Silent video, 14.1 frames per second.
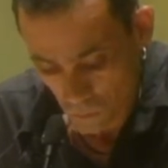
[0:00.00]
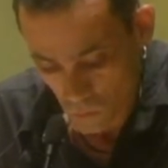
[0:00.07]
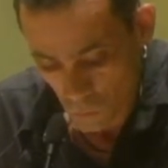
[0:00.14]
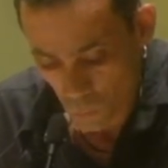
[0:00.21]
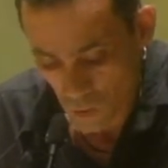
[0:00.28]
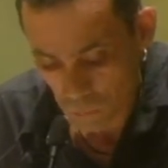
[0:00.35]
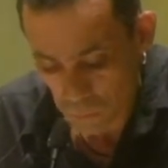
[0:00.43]

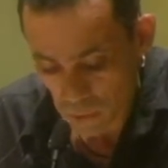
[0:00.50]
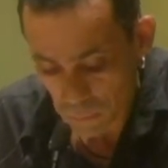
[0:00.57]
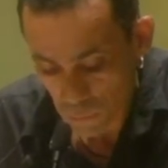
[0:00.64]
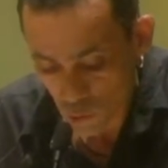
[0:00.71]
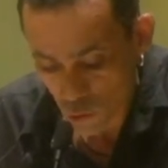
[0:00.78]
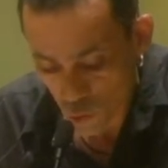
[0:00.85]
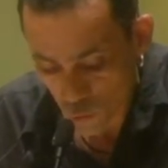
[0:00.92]
When
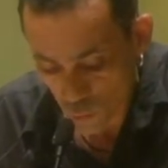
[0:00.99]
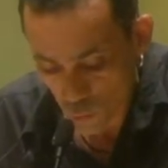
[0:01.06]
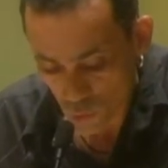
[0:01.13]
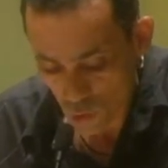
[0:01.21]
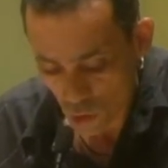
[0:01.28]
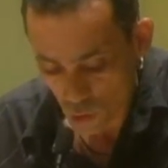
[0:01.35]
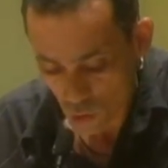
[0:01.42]
people
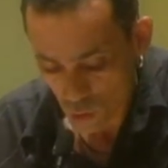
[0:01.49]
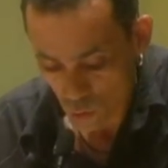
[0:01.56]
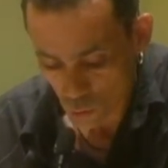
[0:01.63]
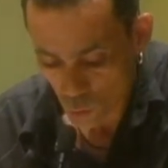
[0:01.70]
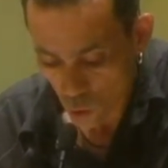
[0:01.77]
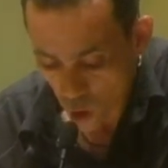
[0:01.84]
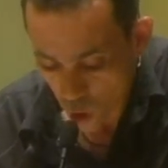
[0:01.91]
choose
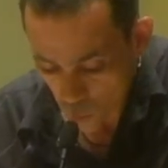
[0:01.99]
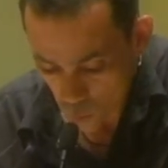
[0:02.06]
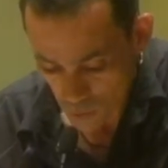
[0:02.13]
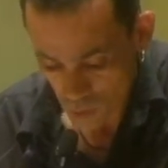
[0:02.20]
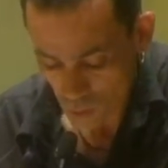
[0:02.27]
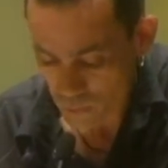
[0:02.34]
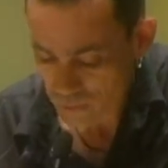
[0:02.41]
to
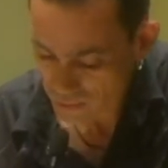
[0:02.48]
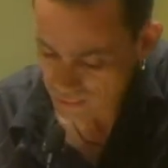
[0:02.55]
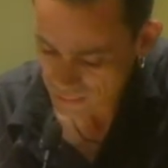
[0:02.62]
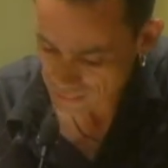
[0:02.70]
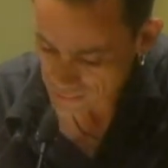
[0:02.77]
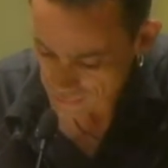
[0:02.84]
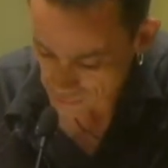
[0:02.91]
hope when there
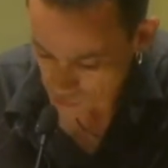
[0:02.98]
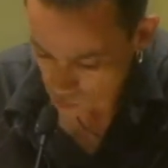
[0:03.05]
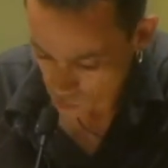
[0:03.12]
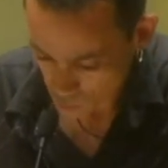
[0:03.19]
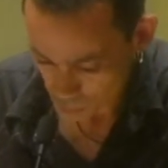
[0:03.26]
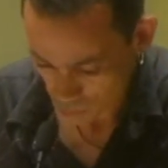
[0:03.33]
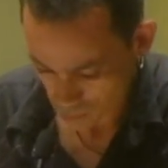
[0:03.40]
is little
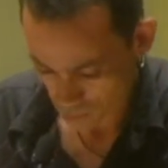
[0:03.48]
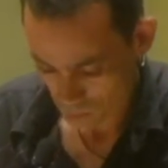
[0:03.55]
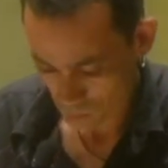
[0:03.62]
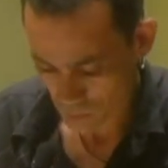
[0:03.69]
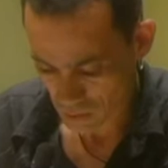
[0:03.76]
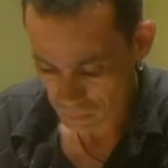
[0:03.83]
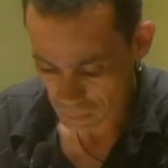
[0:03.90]
hope,
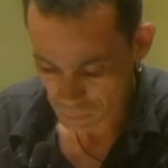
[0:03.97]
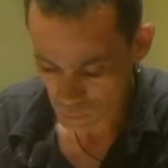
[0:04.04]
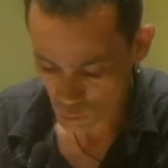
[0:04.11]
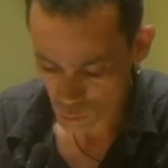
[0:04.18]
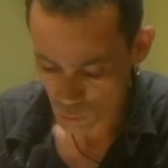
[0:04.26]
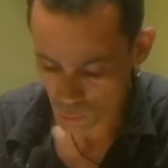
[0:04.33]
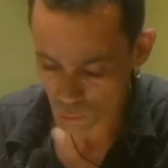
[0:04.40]
when people
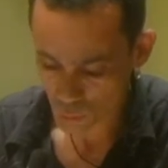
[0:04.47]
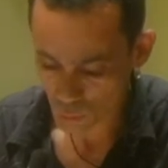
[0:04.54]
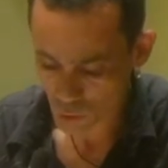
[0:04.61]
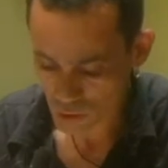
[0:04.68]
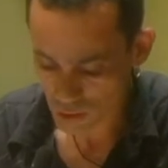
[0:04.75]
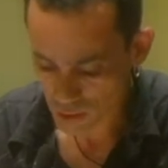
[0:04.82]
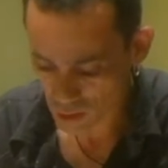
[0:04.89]
choose to
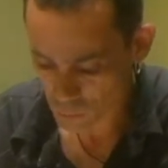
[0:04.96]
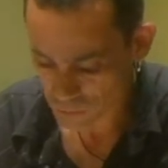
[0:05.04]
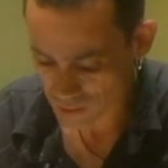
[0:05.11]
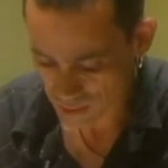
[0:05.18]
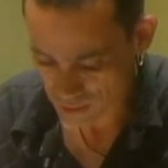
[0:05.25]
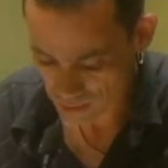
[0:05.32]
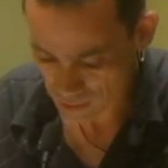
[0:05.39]
sing when
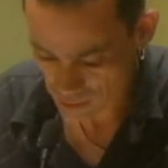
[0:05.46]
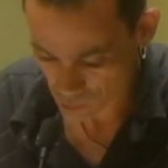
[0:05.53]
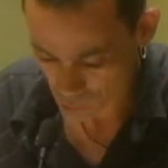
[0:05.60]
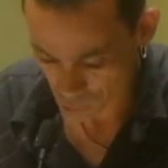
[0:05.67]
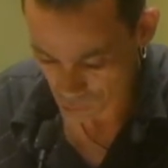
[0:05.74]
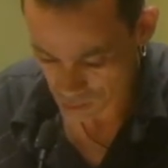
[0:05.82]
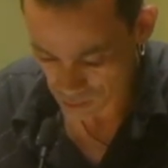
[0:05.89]
there is little
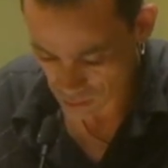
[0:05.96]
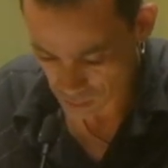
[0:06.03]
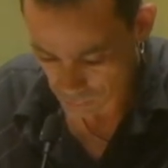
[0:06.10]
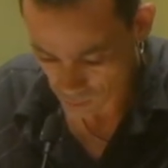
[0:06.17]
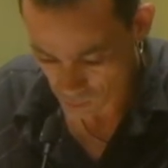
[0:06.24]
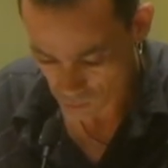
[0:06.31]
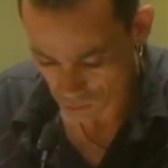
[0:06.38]
to sing
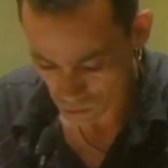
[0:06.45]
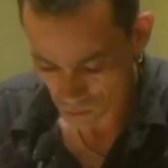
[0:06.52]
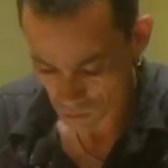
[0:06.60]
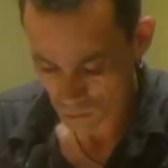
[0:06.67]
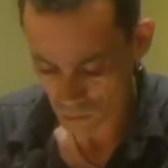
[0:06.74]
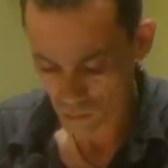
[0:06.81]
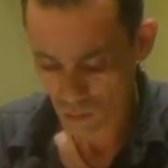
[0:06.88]
about,
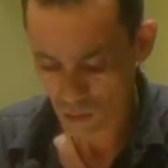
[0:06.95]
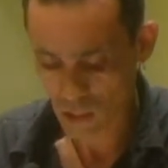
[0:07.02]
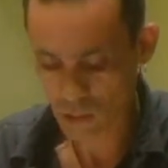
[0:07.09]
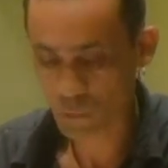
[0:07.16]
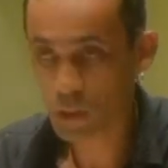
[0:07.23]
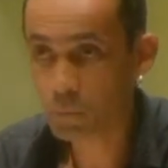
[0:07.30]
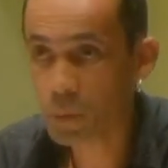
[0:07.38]

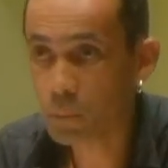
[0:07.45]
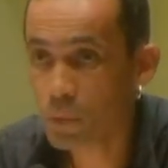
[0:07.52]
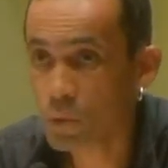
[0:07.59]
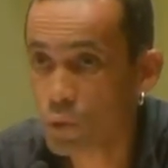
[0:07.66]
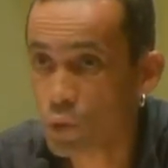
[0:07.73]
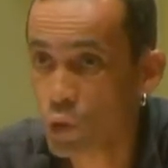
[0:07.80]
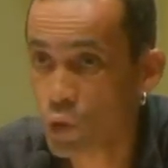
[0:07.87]
and when
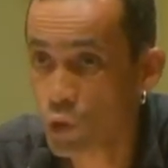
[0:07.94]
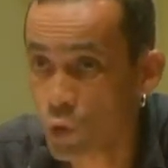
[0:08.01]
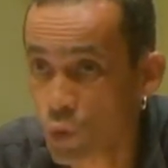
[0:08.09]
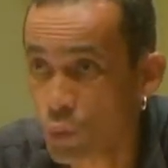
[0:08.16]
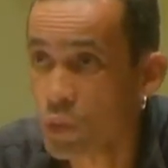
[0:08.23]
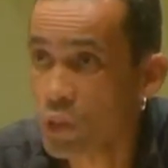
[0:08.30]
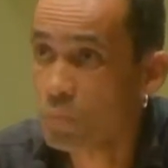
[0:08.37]

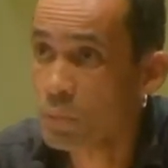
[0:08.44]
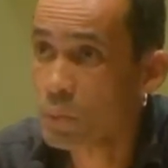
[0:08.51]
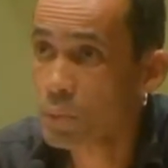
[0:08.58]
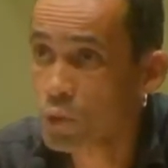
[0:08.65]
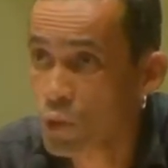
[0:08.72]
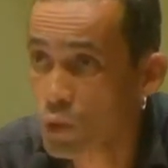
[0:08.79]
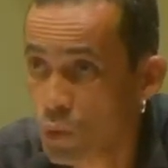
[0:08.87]

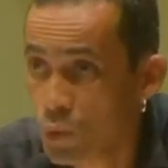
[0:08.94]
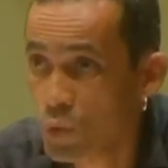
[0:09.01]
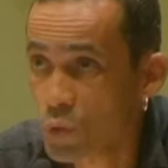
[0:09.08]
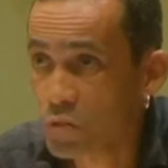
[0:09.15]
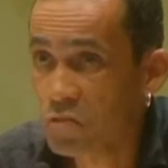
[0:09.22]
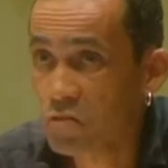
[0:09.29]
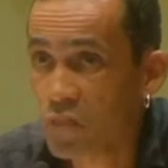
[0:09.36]
people choose
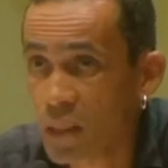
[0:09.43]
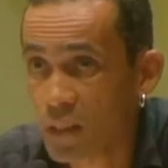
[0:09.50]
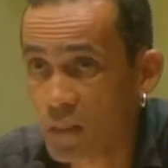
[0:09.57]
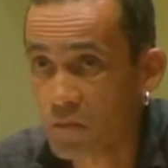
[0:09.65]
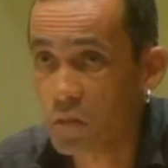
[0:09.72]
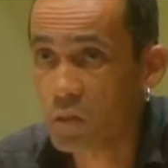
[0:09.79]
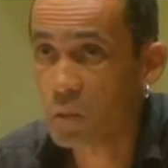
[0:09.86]
to fight
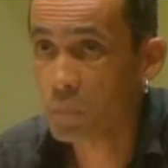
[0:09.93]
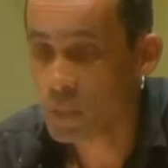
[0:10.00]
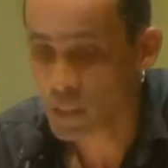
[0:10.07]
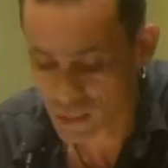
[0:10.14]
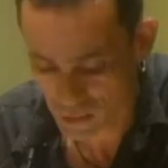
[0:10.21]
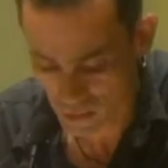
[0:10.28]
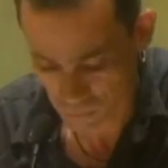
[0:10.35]
for a
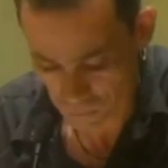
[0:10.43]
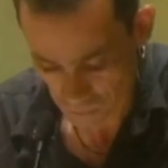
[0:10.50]
peace